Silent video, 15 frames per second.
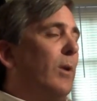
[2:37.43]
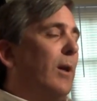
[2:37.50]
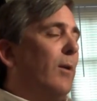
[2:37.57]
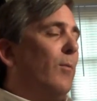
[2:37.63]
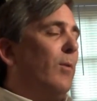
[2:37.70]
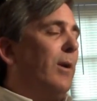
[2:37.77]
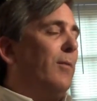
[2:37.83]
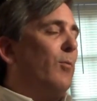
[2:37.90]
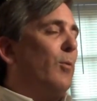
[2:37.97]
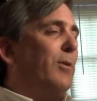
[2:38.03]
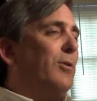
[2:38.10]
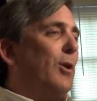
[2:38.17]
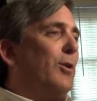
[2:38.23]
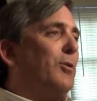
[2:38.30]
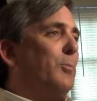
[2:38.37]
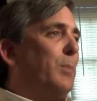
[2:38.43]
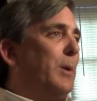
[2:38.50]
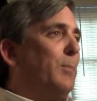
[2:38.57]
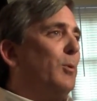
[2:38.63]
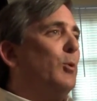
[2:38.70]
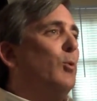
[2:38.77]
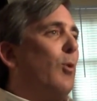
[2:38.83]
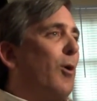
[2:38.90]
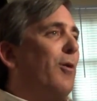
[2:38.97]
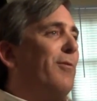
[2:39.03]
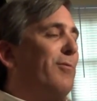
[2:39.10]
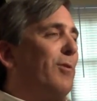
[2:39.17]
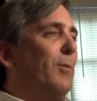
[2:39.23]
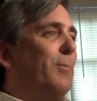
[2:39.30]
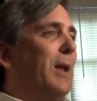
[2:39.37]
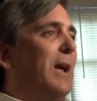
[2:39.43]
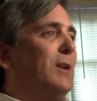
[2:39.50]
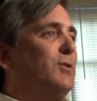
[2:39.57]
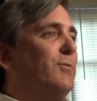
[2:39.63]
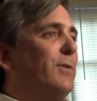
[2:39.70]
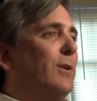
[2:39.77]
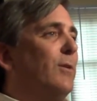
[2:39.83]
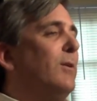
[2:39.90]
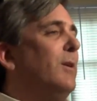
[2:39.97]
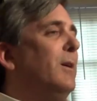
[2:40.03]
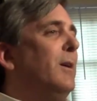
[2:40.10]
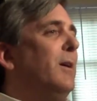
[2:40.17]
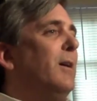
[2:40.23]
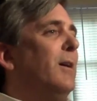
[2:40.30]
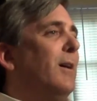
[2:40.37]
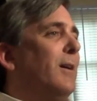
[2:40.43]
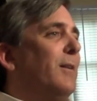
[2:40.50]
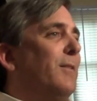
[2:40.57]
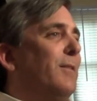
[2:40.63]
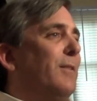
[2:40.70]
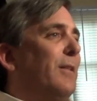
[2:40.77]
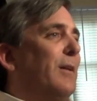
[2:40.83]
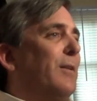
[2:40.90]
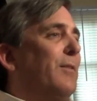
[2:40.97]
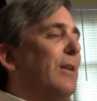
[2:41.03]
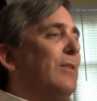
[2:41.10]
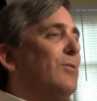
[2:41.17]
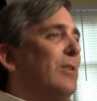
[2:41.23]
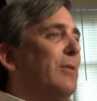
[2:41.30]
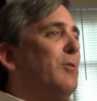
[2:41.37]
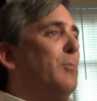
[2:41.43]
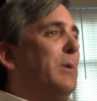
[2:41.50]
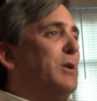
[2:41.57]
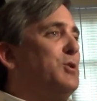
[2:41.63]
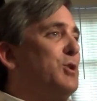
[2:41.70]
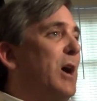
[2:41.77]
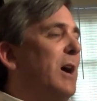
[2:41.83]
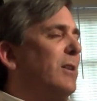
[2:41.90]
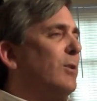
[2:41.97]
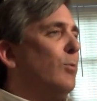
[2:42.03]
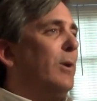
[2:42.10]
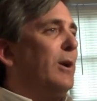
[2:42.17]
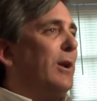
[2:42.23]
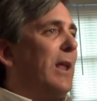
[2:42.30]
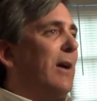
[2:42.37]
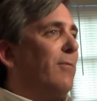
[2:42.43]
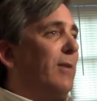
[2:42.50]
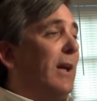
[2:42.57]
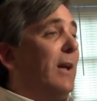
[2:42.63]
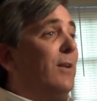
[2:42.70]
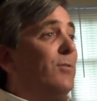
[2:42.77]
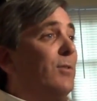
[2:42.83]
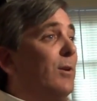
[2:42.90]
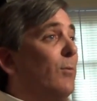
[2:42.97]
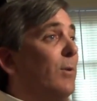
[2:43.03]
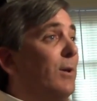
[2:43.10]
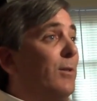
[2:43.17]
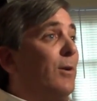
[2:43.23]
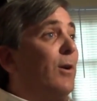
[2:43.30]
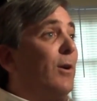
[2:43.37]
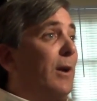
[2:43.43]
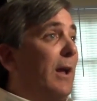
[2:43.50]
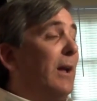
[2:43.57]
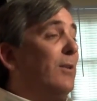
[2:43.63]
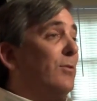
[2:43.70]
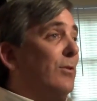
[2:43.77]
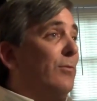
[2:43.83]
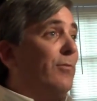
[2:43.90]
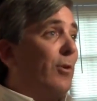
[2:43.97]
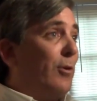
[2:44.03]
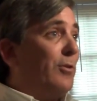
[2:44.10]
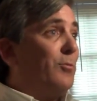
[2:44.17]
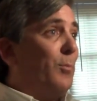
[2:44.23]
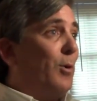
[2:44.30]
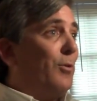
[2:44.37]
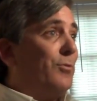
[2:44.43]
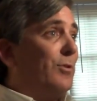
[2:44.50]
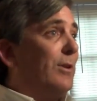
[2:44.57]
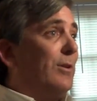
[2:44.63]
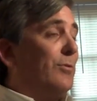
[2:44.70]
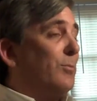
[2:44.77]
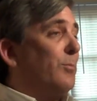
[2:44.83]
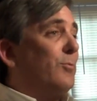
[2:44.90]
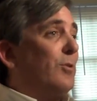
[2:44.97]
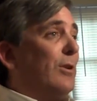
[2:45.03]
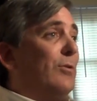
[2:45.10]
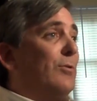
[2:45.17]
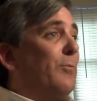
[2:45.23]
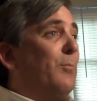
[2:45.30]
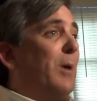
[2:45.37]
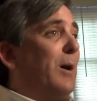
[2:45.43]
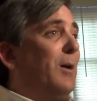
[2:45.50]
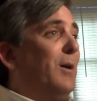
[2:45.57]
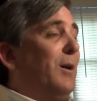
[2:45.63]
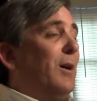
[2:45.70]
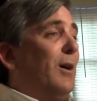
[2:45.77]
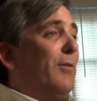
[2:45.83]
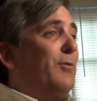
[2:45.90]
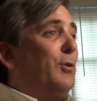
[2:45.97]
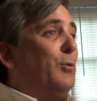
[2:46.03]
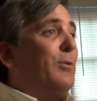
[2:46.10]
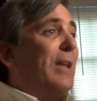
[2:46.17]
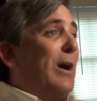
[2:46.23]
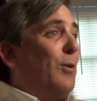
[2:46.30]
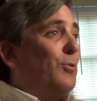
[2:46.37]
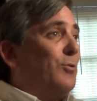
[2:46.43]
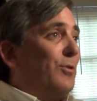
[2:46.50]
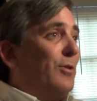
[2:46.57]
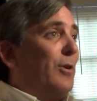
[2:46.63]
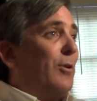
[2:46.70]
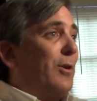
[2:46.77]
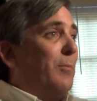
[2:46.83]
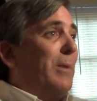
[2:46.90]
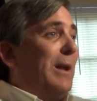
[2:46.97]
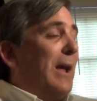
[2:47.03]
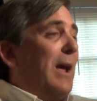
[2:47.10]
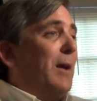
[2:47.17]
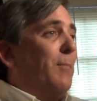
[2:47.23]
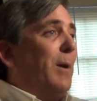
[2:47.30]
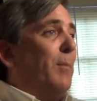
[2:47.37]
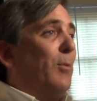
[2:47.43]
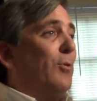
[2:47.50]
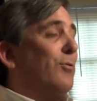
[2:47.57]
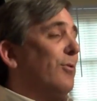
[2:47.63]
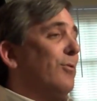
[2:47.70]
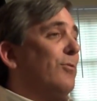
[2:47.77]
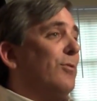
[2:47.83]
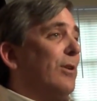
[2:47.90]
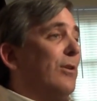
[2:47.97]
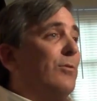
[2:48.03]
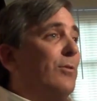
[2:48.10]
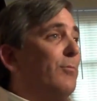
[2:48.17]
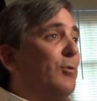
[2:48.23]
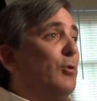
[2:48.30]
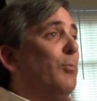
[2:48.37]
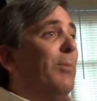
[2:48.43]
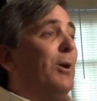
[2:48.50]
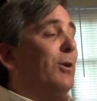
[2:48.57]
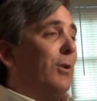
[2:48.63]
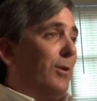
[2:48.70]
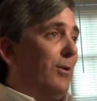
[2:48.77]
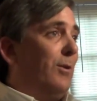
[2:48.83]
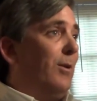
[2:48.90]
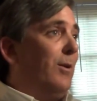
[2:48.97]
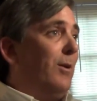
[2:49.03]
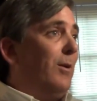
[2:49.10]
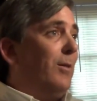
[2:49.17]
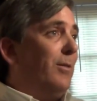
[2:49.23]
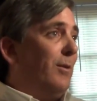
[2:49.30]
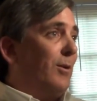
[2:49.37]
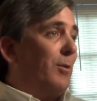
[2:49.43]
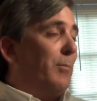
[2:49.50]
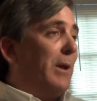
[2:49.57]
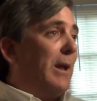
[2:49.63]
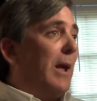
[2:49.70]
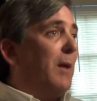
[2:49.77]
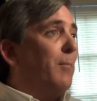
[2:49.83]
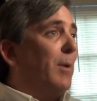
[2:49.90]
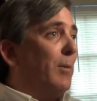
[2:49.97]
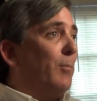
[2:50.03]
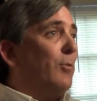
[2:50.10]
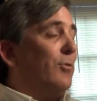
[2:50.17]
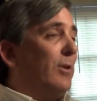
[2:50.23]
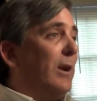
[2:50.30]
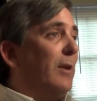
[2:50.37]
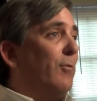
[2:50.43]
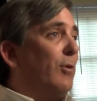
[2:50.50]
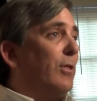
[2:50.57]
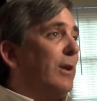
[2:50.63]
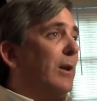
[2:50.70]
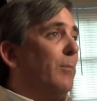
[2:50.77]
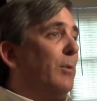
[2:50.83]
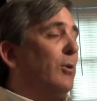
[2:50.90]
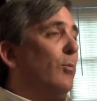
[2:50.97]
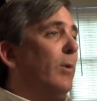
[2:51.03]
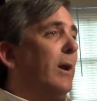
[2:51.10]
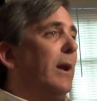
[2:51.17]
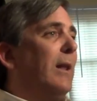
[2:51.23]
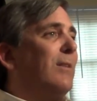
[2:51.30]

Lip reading: Whenever we talk to people who aren't from Nashville, they seem to be shocked that we could have gangs here. Well, there are gangs in very small cities. Cities of 2,000, there can be gang members. In cities of 2 million, there can be gang members, and everything in between.